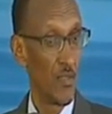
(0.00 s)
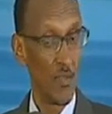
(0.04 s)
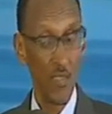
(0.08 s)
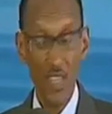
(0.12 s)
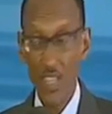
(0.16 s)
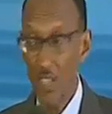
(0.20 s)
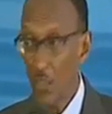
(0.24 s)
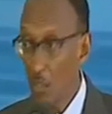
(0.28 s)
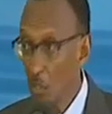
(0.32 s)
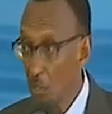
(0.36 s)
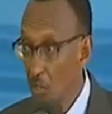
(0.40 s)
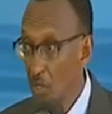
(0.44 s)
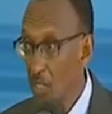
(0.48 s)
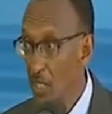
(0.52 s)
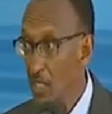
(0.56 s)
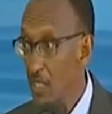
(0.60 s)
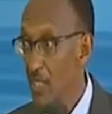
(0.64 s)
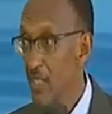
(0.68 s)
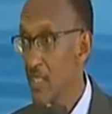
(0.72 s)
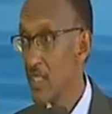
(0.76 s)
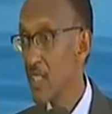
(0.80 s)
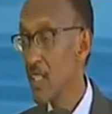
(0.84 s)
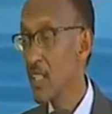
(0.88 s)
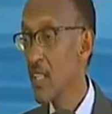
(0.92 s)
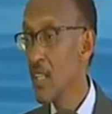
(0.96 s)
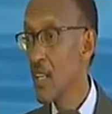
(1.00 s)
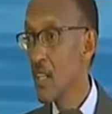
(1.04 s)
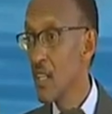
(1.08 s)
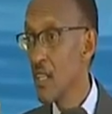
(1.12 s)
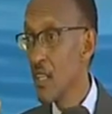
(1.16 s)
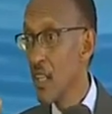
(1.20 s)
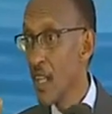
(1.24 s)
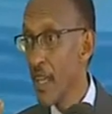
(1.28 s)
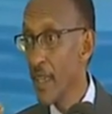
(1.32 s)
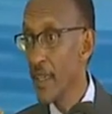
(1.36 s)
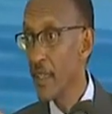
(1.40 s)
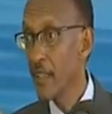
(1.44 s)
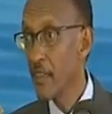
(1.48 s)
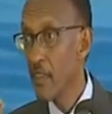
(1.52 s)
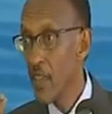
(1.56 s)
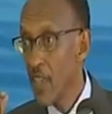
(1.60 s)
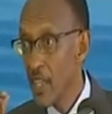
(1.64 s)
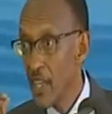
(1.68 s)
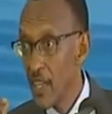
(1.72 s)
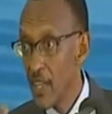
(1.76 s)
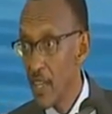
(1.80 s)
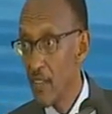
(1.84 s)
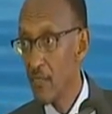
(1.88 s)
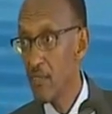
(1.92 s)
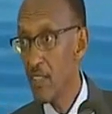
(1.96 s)
They don't listen like
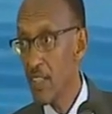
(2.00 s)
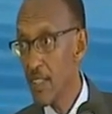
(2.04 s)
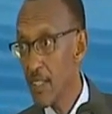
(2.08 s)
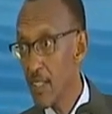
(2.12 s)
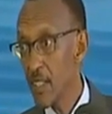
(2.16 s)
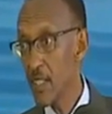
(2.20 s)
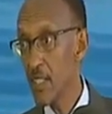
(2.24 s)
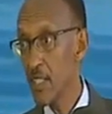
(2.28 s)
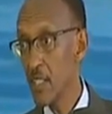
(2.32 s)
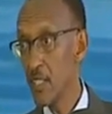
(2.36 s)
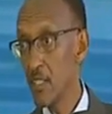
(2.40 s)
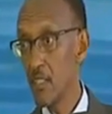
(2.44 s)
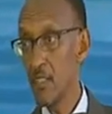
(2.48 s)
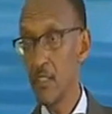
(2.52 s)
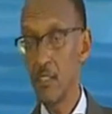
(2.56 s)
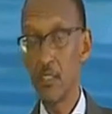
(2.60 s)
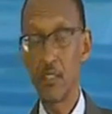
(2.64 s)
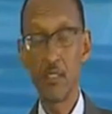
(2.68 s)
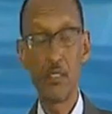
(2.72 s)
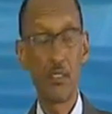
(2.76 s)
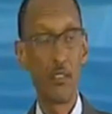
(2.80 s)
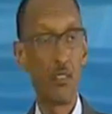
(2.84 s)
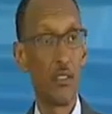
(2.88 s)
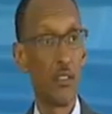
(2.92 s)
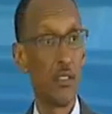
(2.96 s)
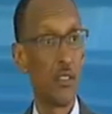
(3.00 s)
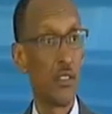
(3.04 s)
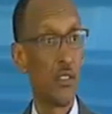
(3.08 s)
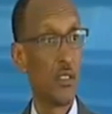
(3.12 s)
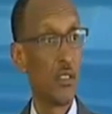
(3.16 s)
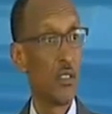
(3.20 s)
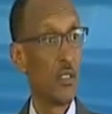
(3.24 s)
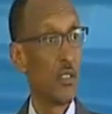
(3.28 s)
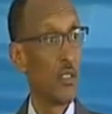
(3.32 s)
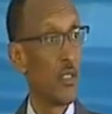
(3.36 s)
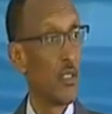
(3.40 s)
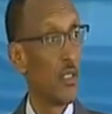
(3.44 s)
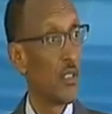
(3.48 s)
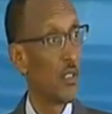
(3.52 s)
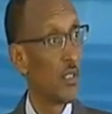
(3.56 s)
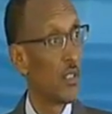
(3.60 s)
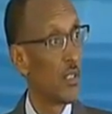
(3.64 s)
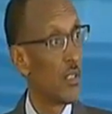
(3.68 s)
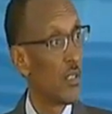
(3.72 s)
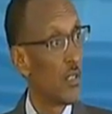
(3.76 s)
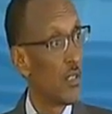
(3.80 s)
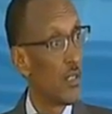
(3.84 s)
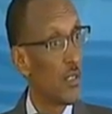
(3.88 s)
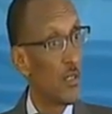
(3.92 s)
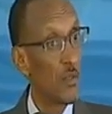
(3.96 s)
they never listened
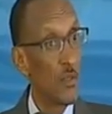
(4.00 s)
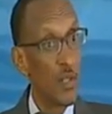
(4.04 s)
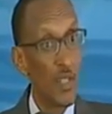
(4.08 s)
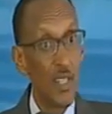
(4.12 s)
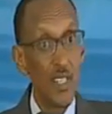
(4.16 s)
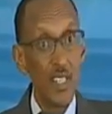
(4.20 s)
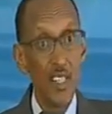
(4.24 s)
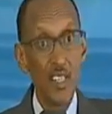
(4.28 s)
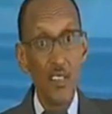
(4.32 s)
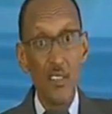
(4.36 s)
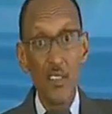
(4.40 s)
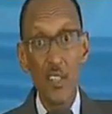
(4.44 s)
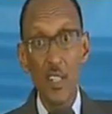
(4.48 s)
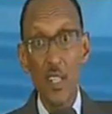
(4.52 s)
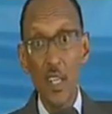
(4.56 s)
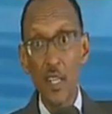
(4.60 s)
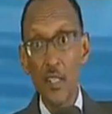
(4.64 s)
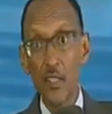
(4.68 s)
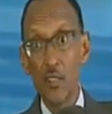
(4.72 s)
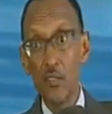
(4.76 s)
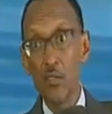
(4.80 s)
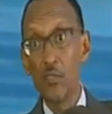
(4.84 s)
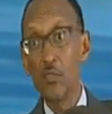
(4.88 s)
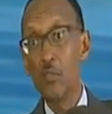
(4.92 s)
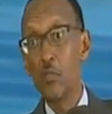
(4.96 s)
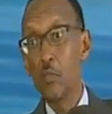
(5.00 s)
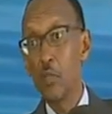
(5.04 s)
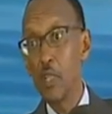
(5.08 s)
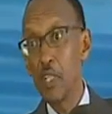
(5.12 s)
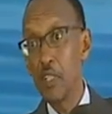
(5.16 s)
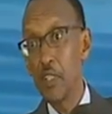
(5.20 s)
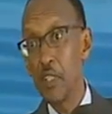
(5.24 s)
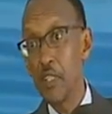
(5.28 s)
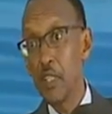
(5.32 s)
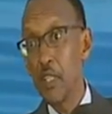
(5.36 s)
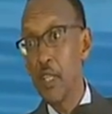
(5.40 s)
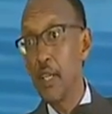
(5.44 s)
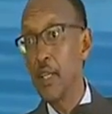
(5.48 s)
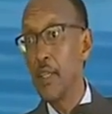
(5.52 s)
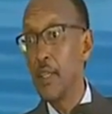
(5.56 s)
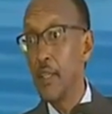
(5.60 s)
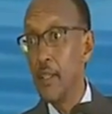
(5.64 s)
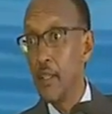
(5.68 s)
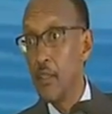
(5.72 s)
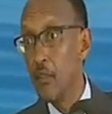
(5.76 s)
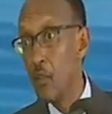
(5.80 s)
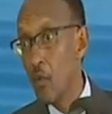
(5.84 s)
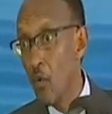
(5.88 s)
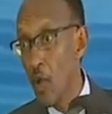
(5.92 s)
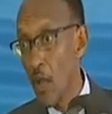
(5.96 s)
when genocide took place here
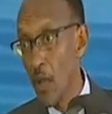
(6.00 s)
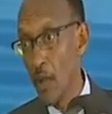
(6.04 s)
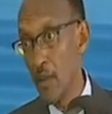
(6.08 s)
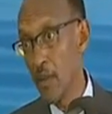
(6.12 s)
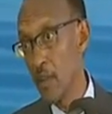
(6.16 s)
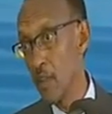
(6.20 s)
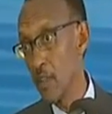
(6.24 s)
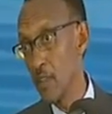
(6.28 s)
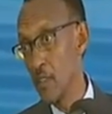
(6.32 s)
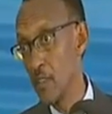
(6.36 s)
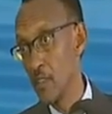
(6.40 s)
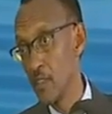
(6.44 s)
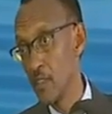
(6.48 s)
in Rwanda.